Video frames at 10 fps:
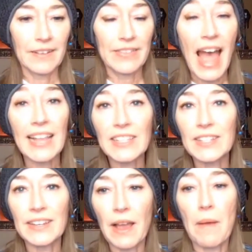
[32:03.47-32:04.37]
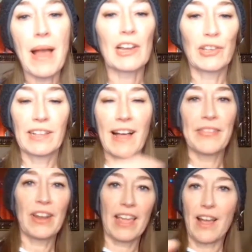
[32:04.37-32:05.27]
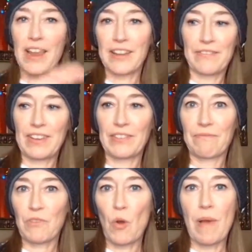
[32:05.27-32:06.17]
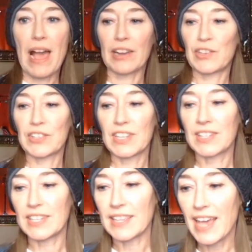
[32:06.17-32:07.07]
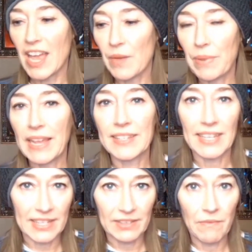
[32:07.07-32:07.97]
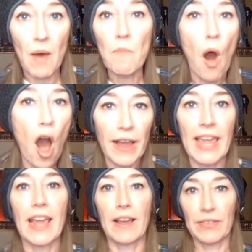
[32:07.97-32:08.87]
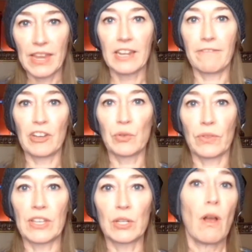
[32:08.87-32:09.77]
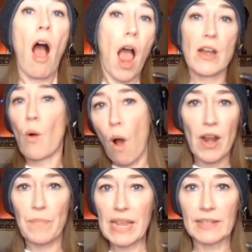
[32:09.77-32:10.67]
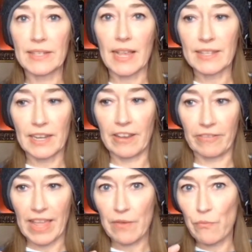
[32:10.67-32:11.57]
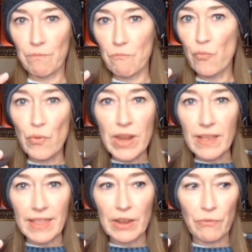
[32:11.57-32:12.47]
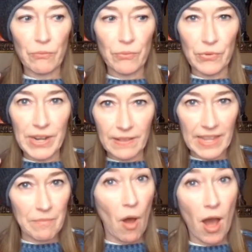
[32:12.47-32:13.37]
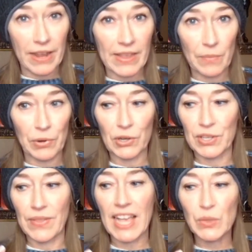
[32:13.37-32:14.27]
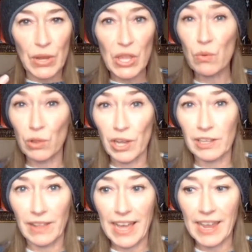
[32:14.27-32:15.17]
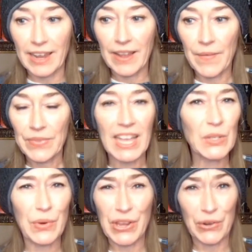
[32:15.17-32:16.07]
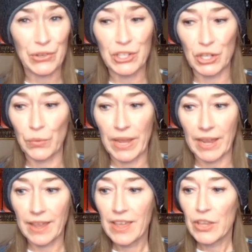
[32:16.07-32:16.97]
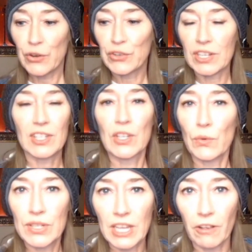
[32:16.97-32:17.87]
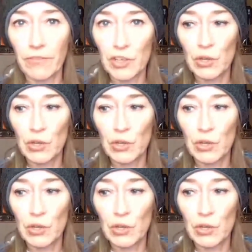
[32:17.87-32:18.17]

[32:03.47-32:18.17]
That's, I'm actually glad that I kind of did go back just to see that, because it's mocking the individual then too. I don't want to be insensitive, like really, really mocking the person. That's what you look like. That's what you're doing. You're just so selfish.